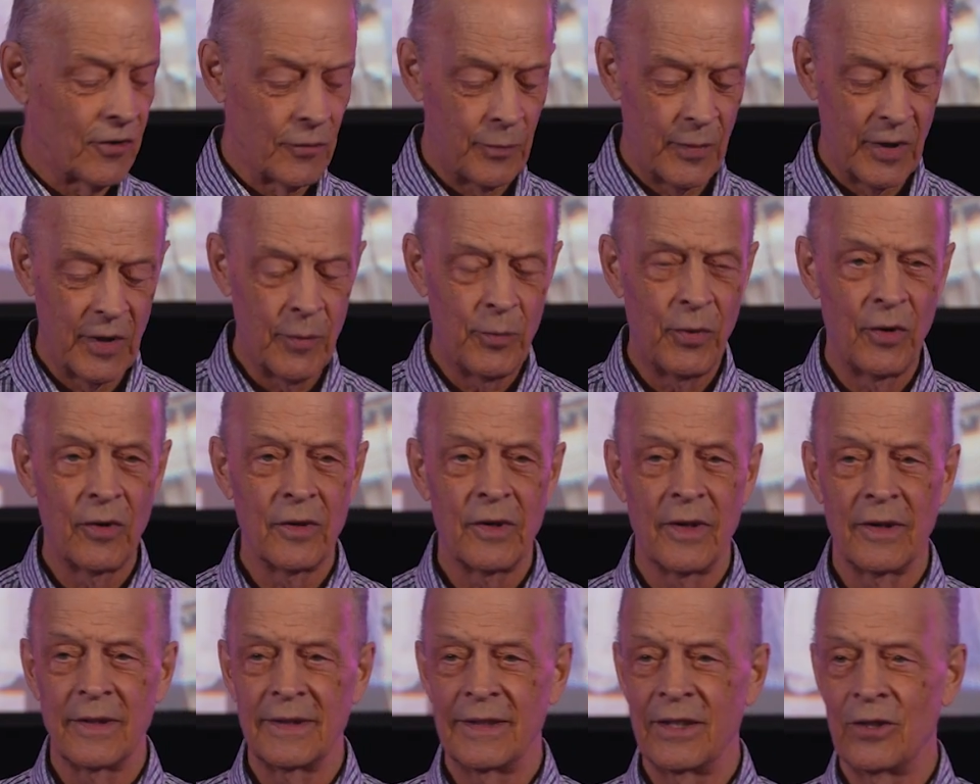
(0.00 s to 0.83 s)
for people
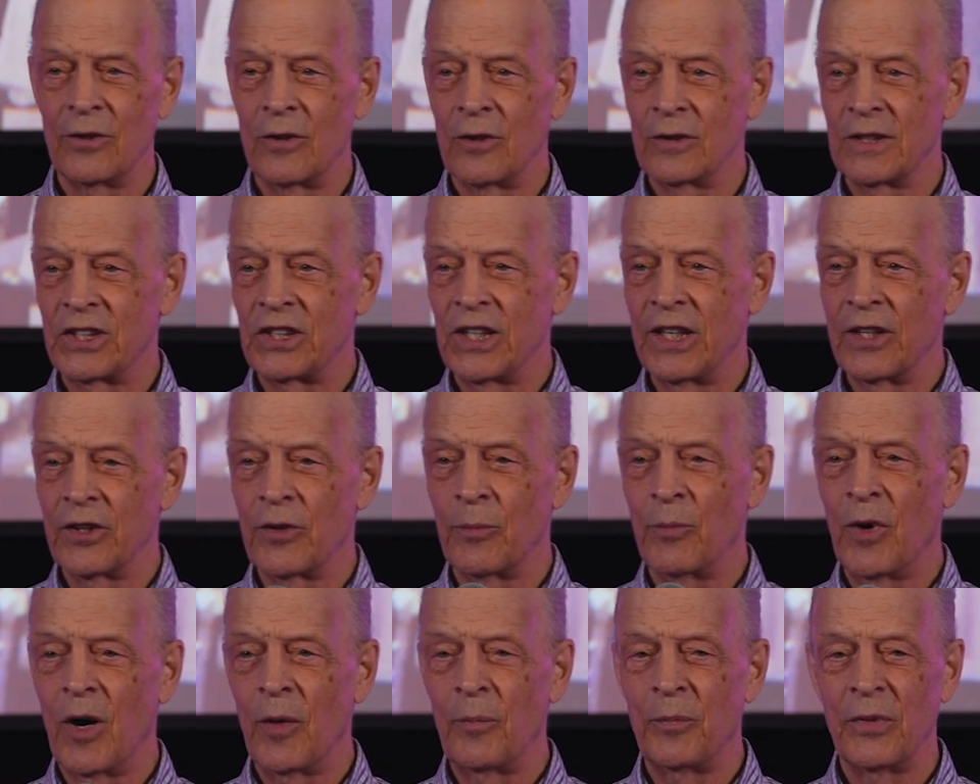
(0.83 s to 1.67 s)
to, you know, shake
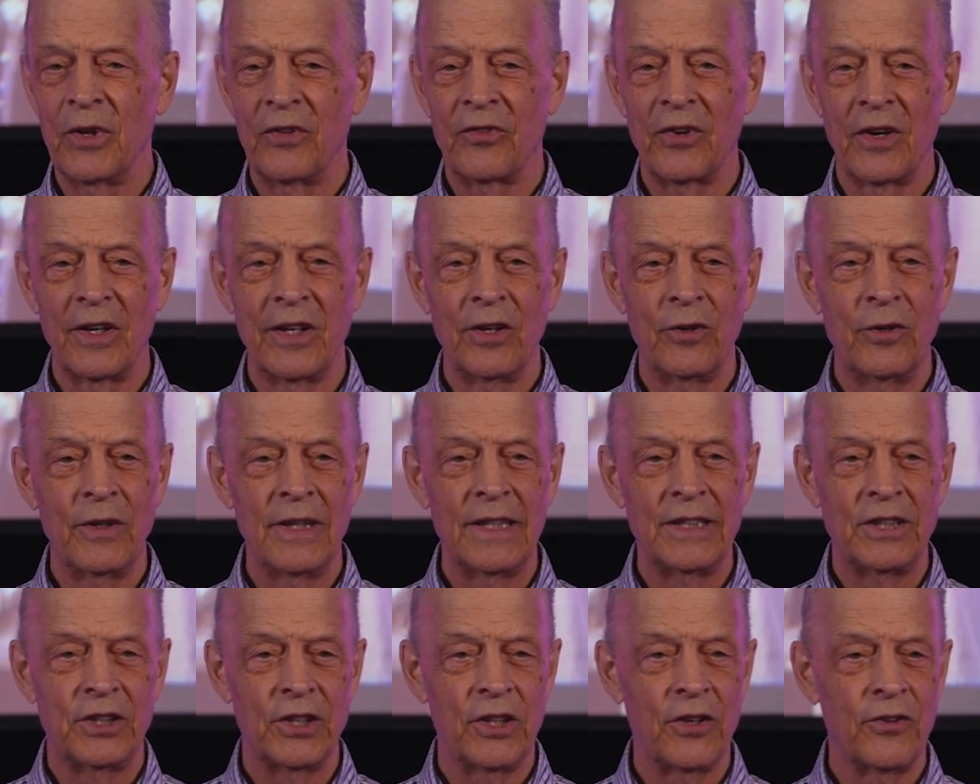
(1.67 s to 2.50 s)
them up and say, you
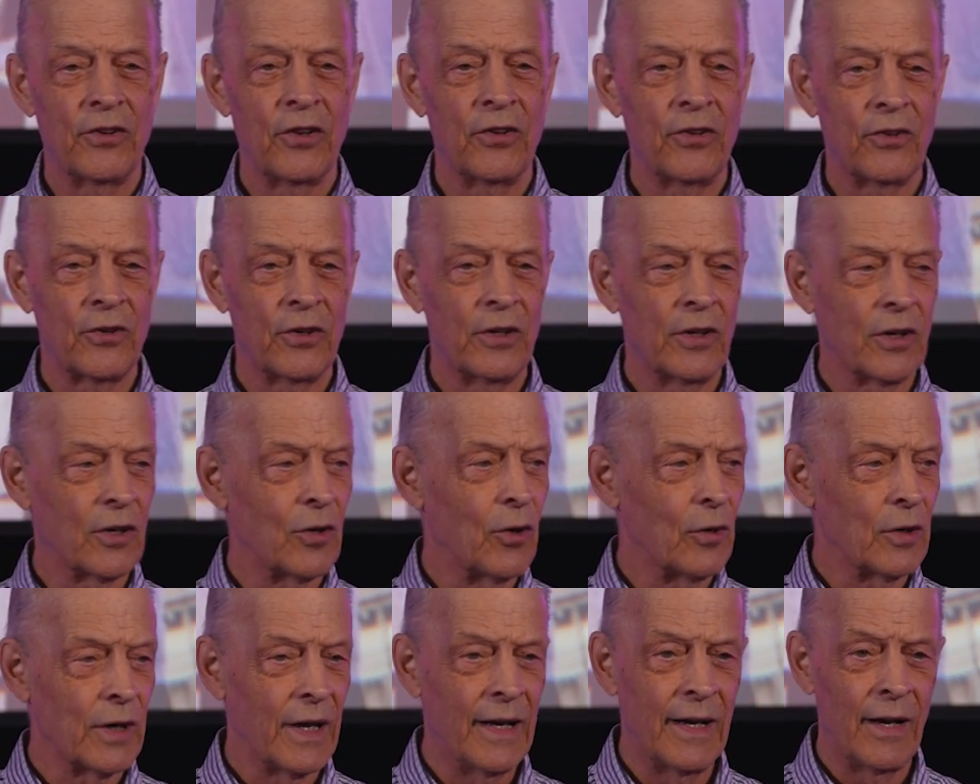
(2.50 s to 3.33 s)
need Jesus or you're
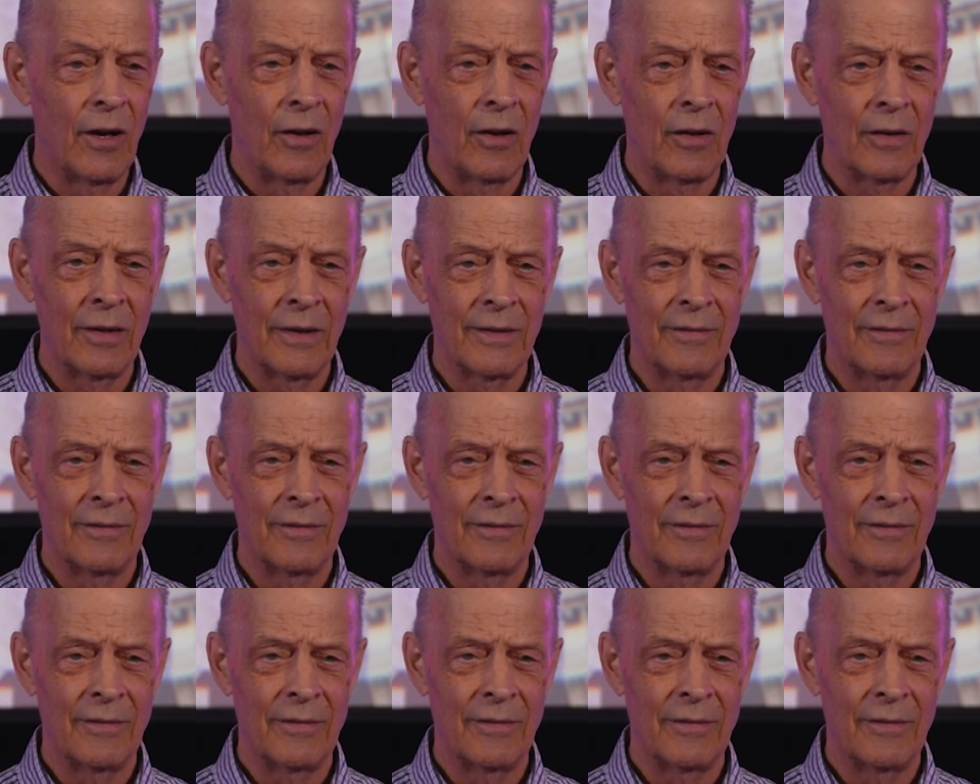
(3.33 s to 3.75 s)
going to hell.